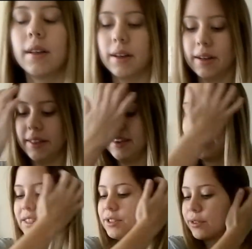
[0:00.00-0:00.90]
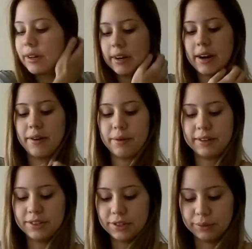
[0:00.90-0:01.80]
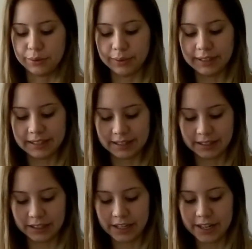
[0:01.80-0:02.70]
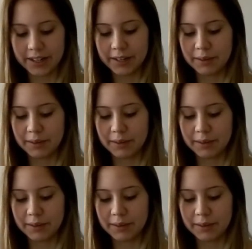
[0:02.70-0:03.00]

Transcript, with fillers: Uh, the next store I went to was really dingy,